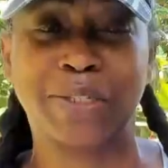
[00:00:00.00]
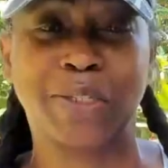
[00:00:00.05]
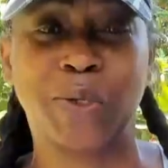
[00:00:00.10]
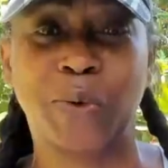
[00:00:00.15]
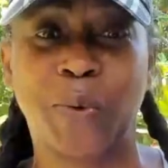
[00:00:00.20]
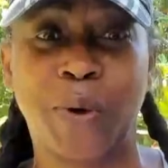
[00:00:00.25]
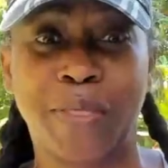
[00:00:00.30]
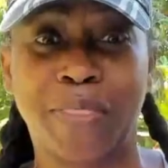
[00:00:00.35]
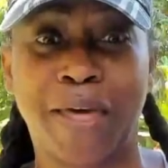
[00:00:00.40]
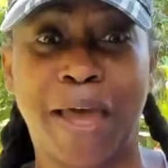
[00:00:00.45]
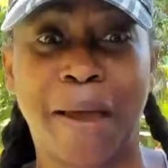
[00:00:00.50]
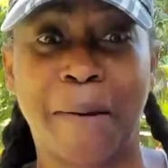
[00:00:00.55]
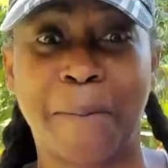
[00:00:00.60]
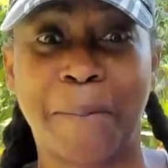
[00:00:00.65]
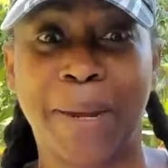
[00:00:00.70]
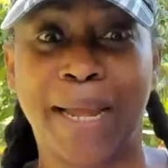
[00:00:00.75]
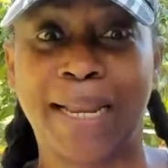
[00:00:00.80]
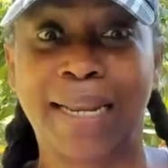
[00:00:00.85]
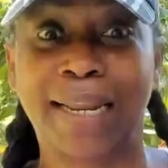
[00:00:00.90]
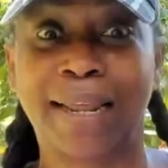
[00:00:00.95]
doing that,
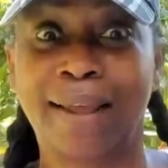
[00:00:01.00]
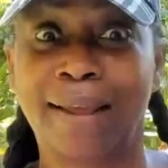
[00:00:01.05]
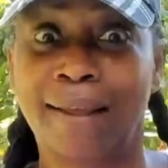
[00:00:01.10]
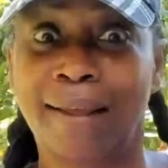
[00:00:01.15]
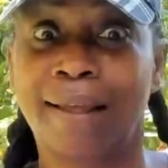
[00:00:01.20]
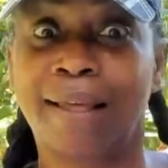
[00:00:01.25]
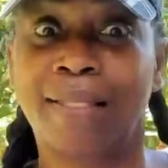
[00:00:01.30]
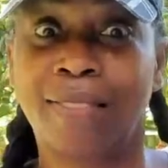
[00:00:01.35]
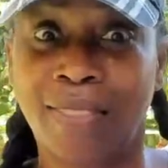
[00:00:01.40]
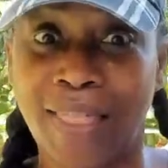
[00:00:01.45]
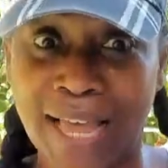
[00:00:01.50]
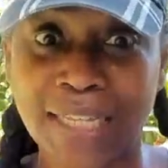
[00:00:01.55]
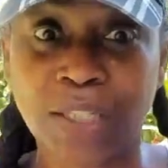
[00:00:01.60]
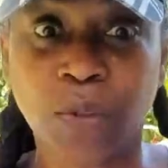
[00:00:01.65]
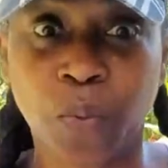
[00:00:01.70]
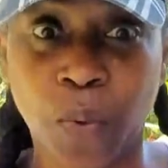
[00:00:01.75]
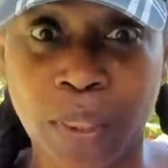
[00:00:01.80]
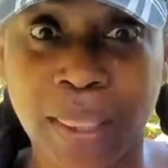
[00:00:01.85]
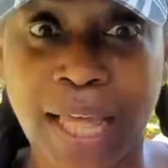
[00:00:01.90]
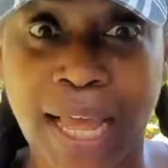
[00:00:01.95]
but
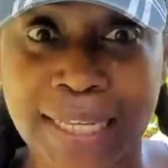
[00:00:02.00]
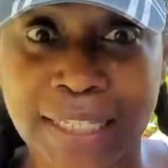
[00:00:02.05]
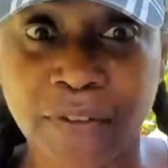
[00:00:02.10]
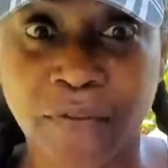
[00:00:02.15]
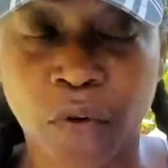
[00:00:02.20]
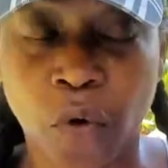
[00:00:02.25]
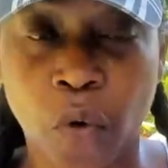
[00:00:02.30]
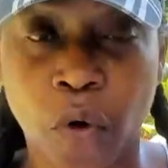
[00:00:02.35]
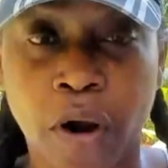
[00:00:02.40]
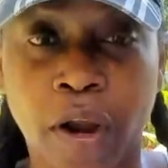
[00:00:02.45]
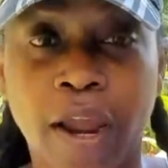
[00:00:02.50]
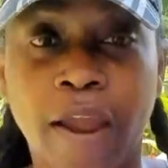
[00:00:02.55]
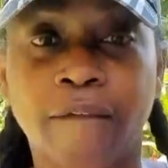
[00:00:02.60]
that's what that's for.